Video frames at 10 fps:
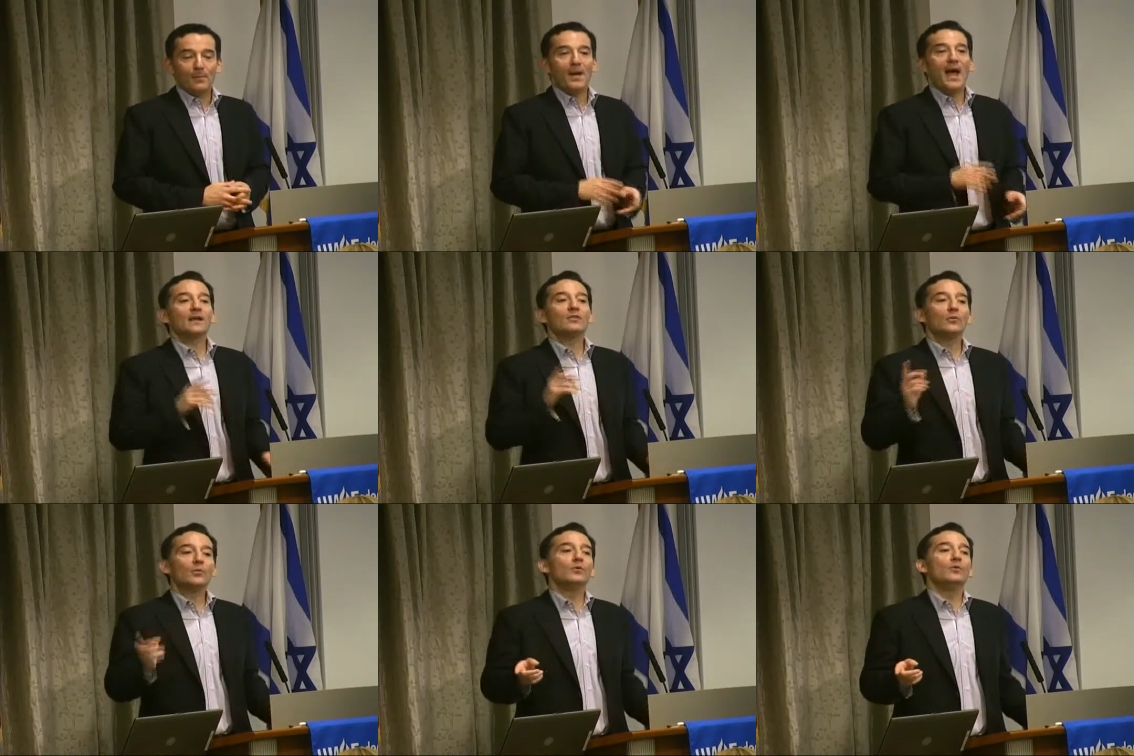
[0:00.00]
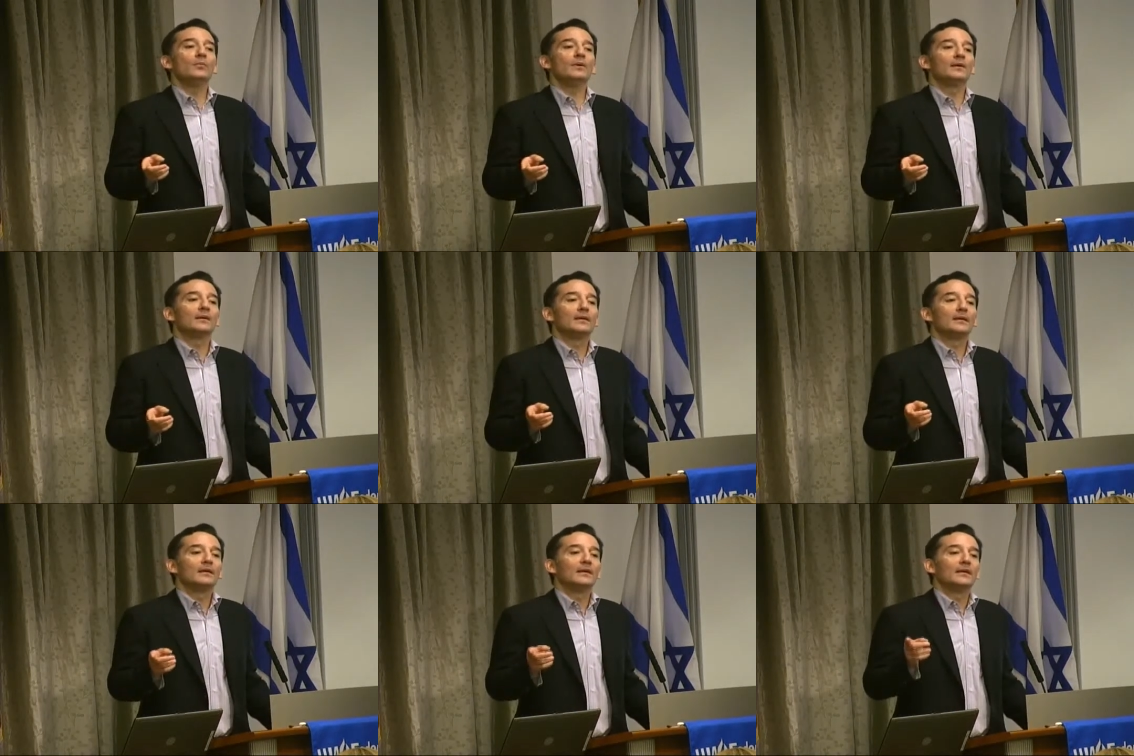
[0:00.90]
Back in the womb,
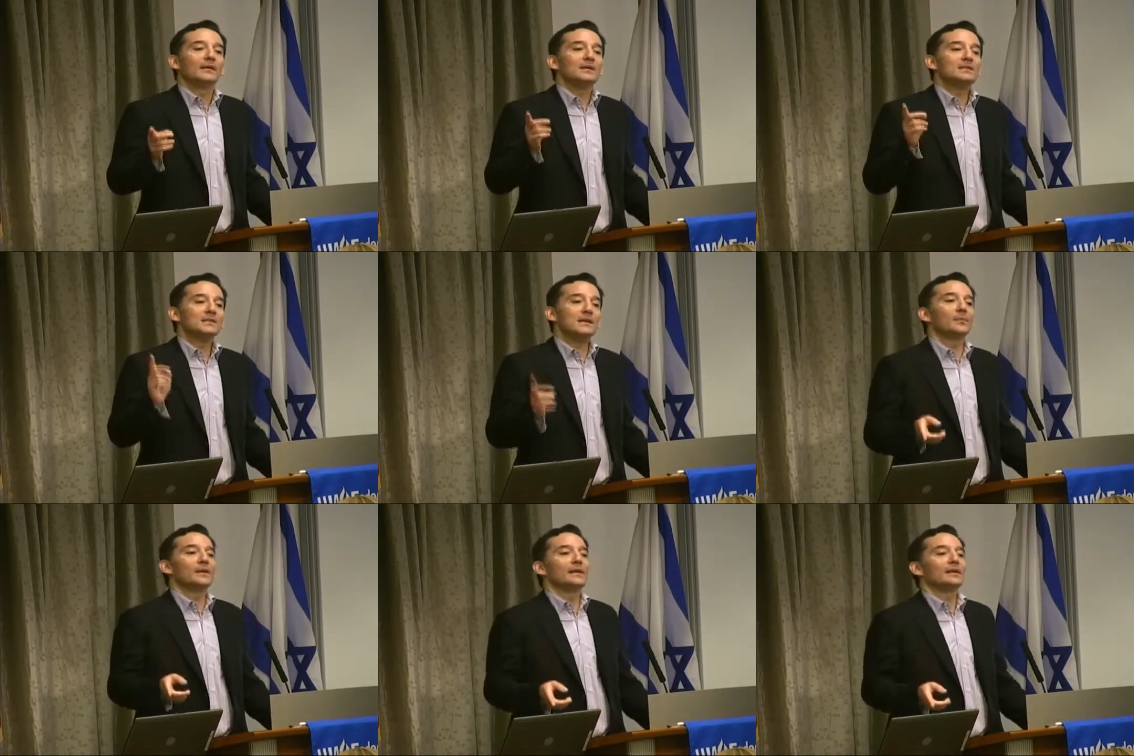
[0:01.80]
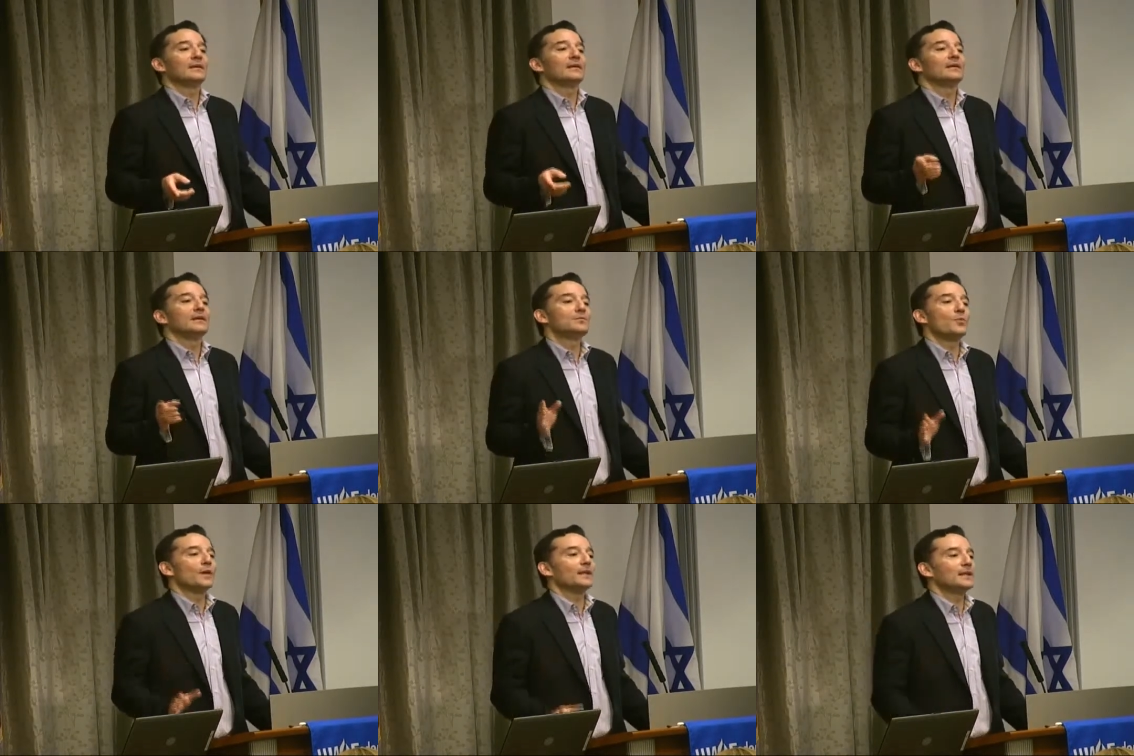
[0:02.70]
his sibling is
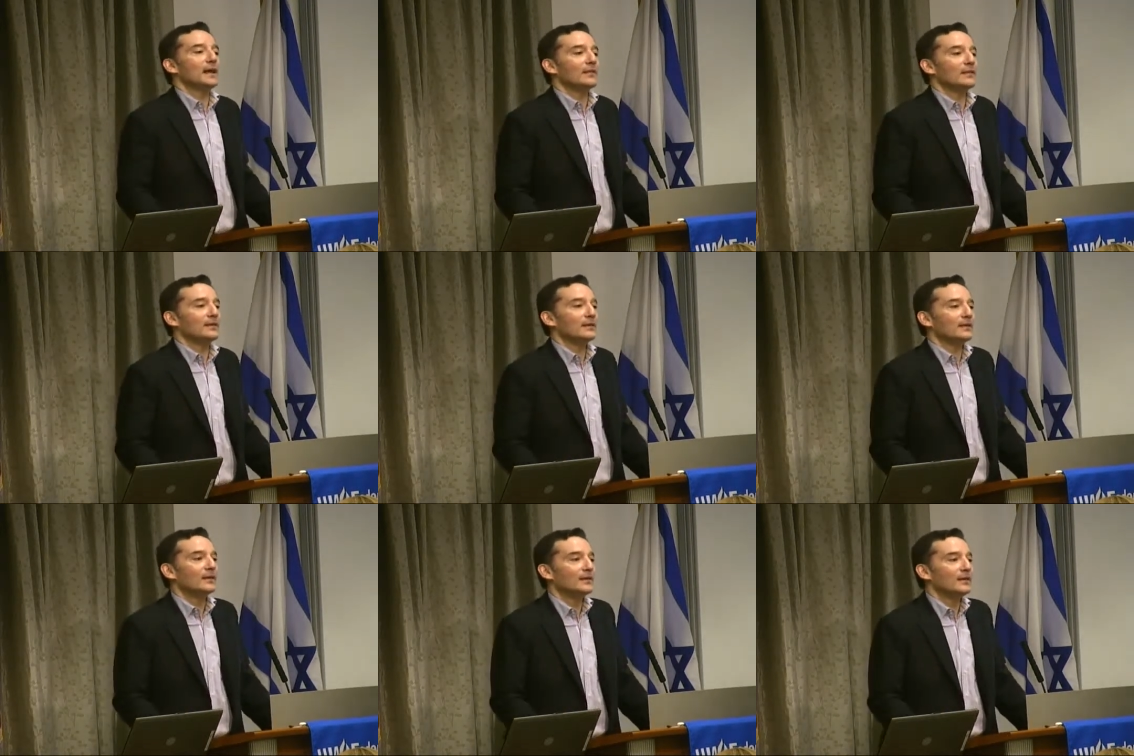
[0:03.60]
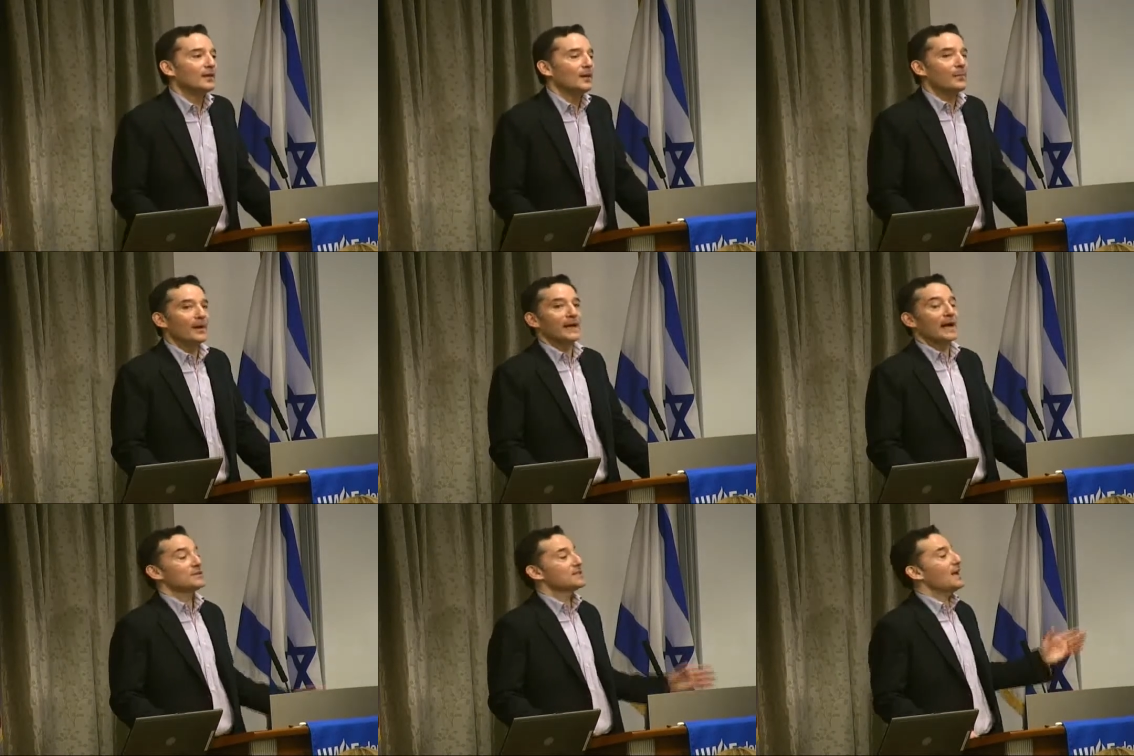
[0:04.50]
mourning a death. But
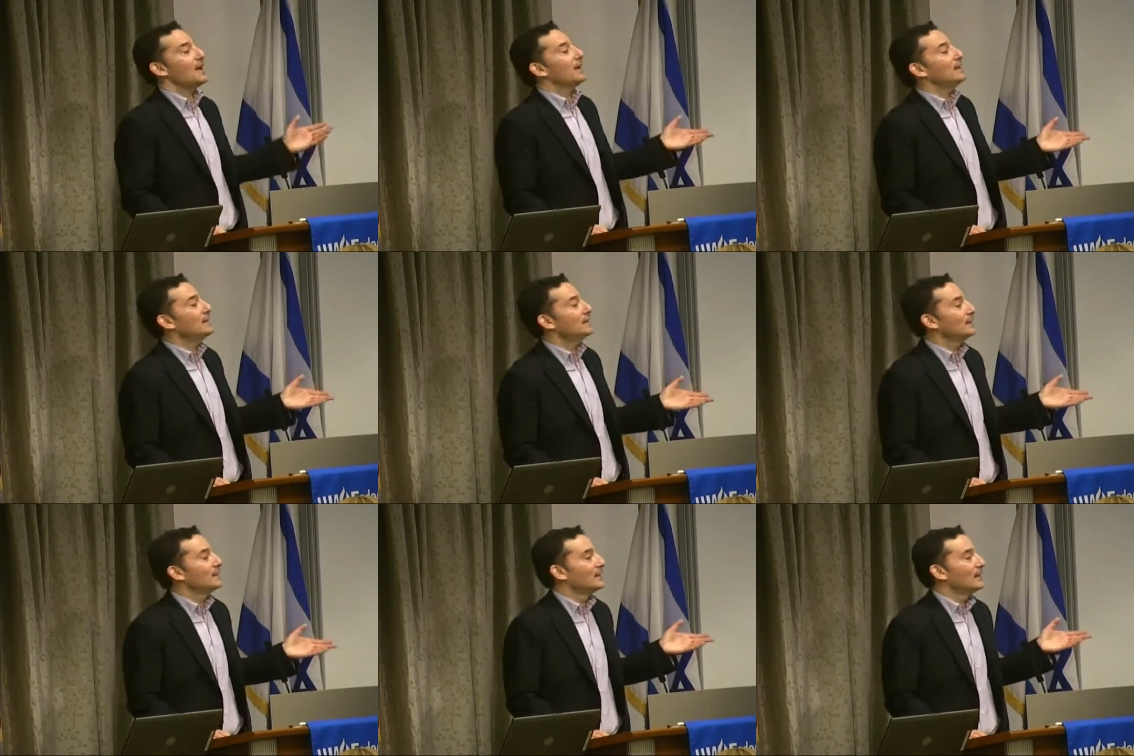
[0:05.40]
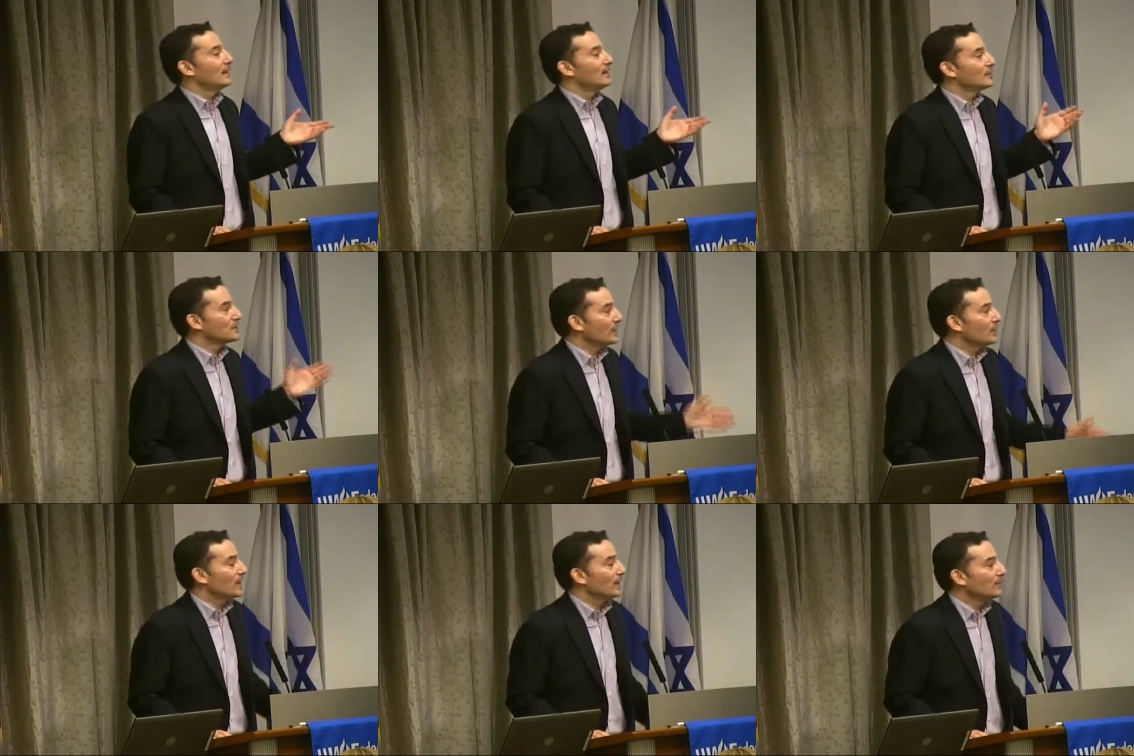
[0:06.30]
outside, they're
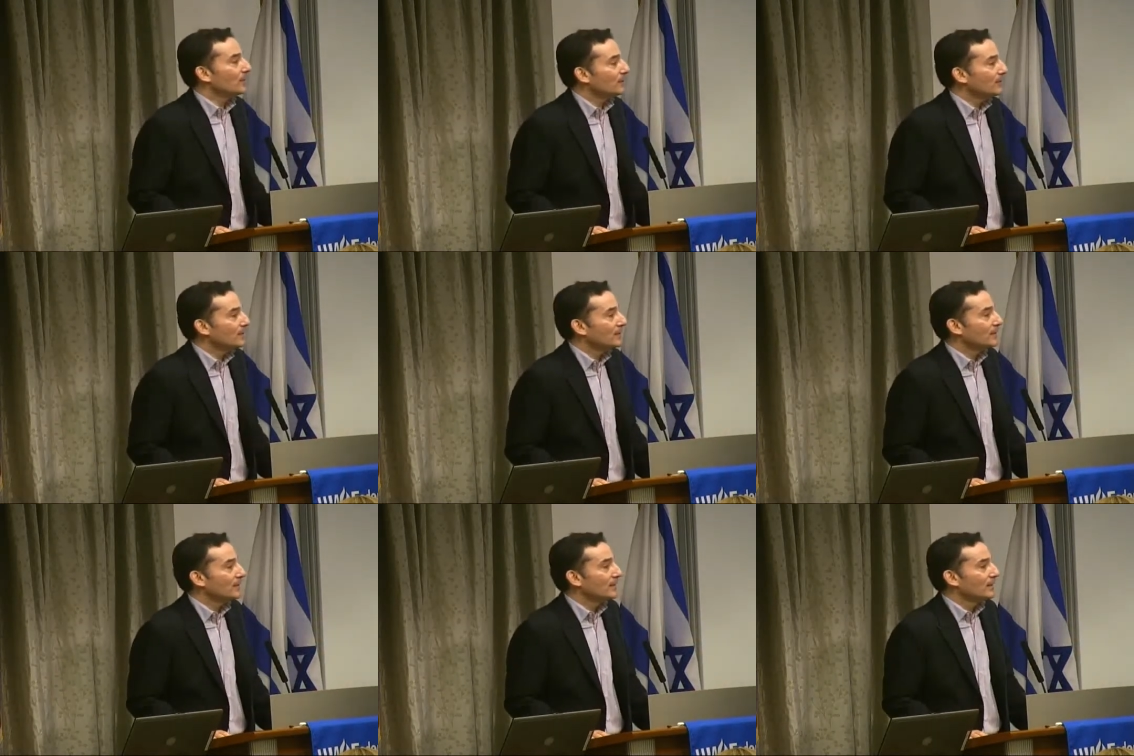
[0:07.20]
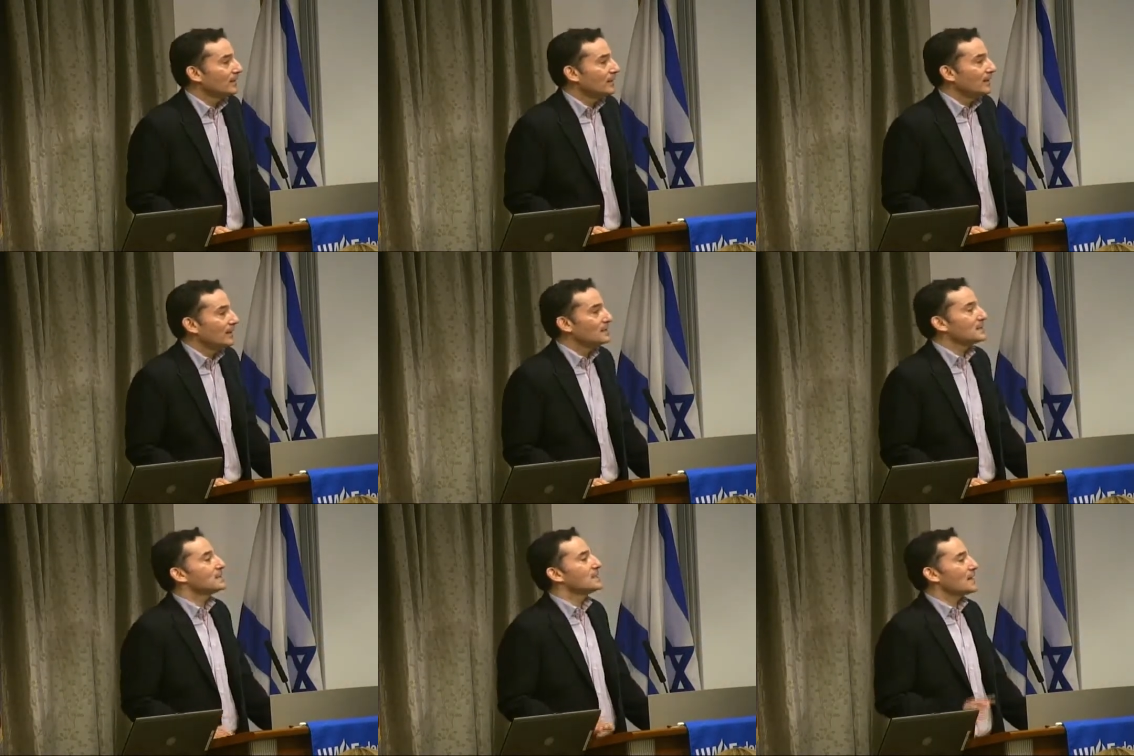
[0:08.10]
celebrating a birth. He
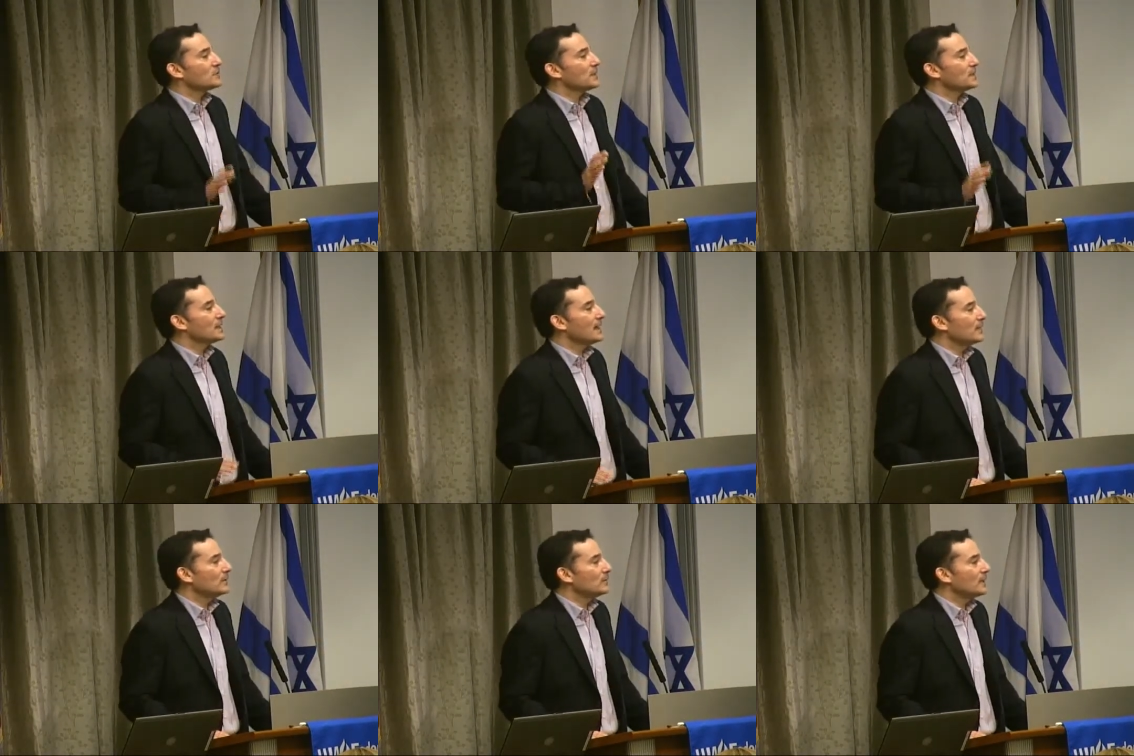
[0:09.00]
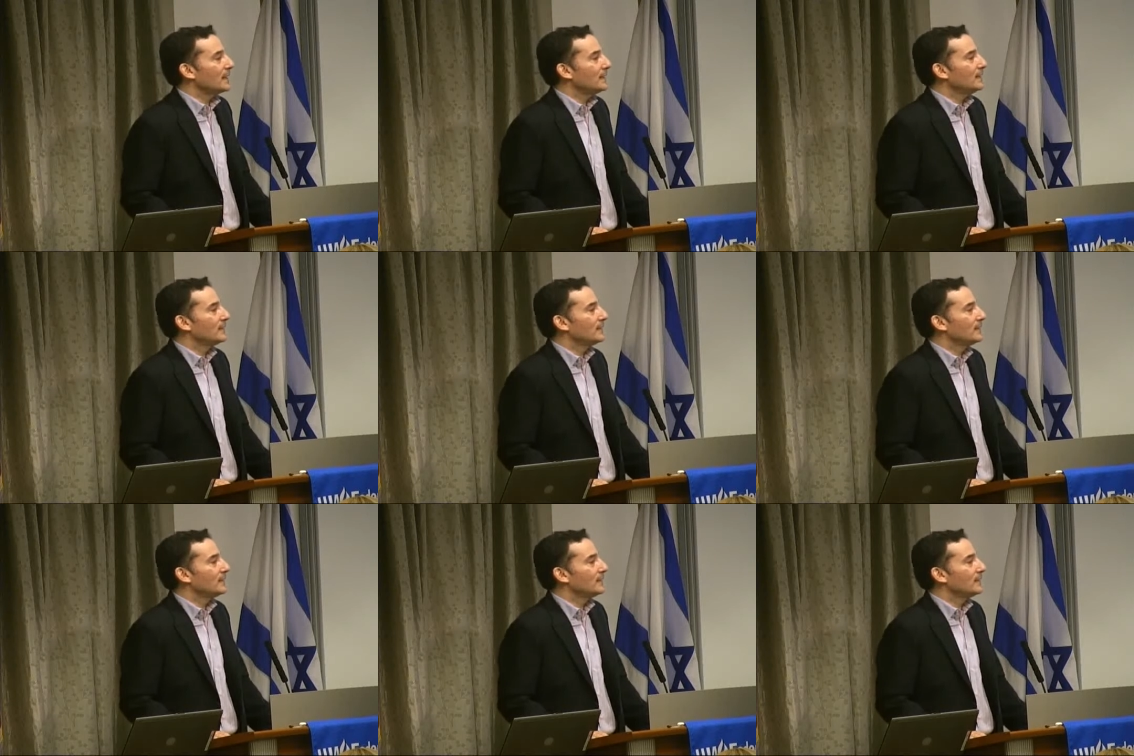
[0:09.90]
says, that's what it's like when you die.